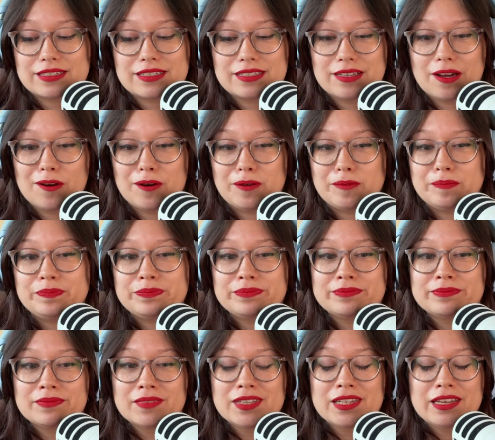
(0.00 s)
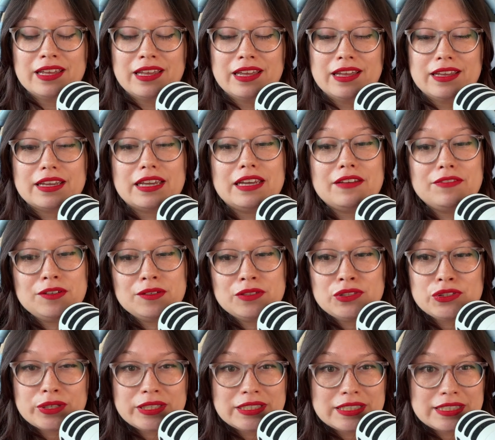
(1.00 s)
So if you
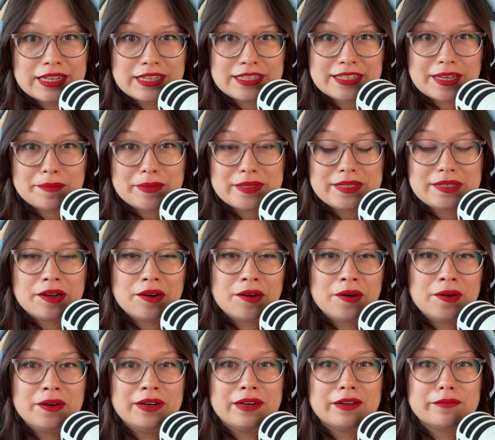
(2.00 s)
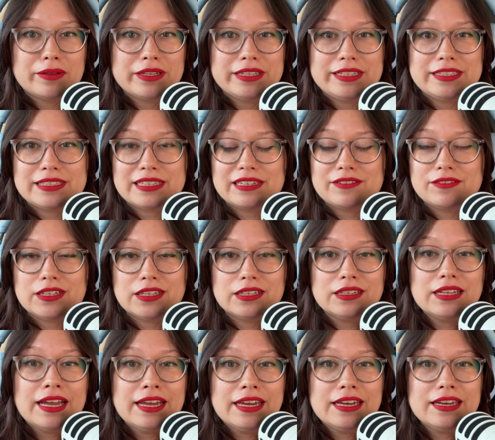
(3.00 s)
enjoyed today's episode, please give it a
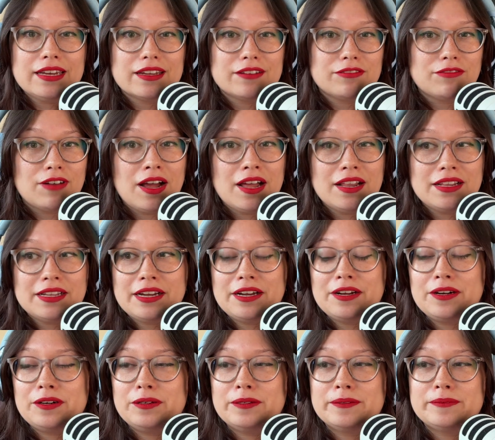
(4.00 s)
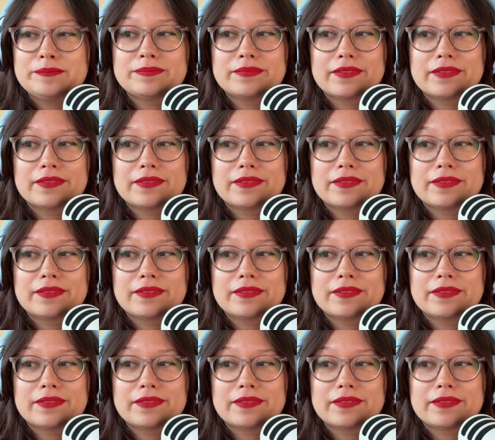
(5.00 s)
like, a follow.